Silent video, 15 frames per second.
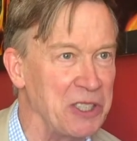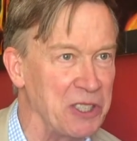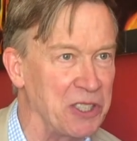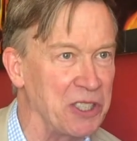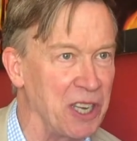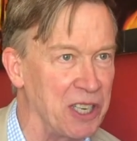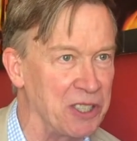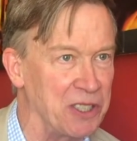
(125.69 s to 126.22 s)

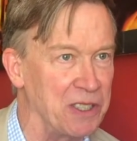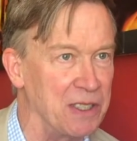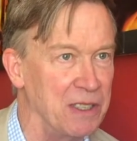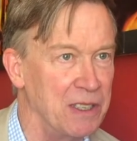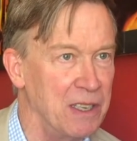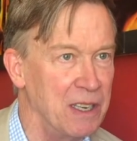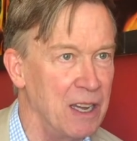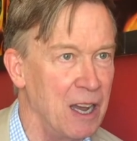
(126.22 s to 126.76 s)
discussion
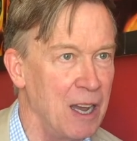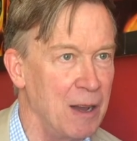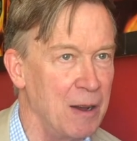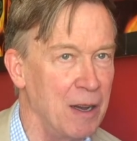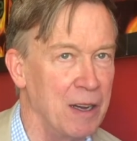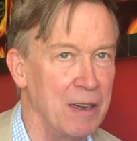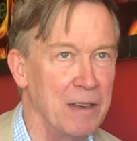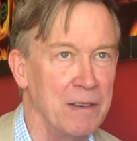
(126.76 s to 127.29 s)

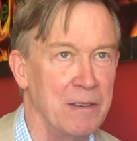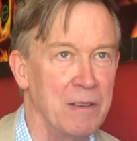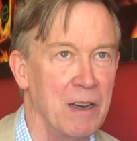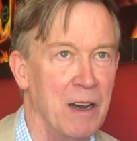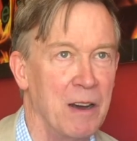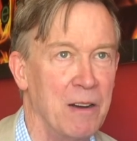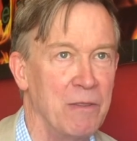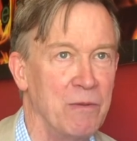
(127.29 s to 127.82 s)

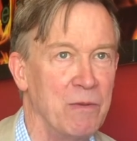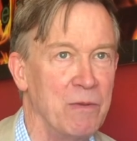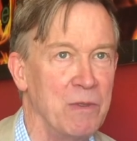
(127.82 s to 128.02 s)
of